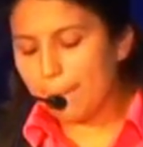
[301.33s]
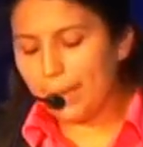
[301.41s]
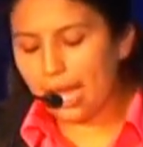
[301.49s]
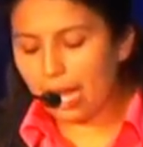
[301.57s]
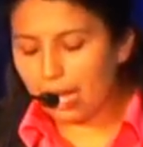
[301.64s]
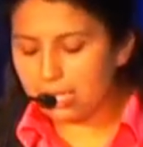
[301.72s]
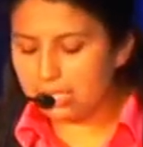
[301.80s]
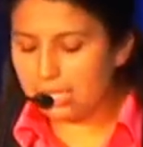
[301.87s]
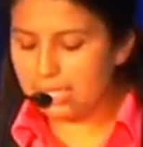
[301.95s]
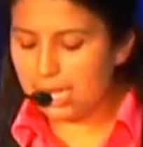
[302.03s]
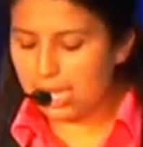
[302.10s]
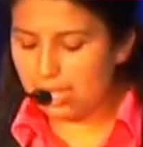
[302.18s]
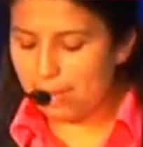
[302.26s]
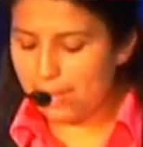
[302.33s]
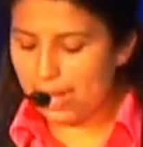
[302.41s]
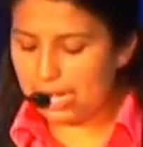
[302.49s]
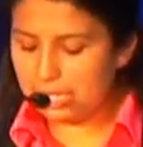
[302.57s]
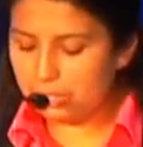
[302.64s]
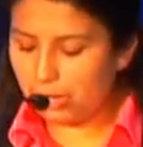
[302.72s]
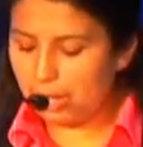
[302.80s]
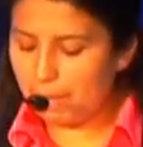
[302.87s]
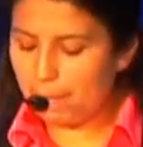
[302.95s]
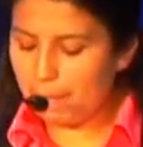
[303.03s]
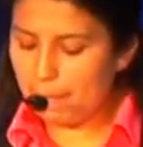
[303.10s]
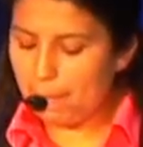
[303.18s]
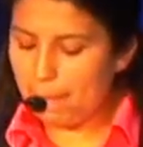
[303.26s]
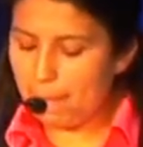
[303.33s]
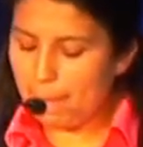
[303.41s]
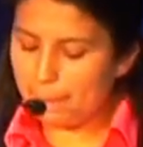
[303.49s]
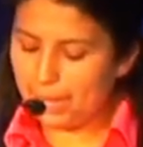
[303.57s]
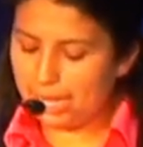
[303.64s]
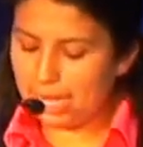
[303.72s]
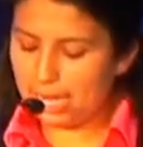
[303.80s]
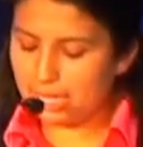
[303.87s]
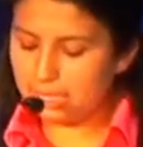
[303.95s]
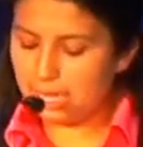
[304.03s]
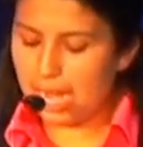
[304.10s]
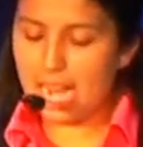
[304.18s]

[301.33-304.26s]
Parents attend the mandatory meetings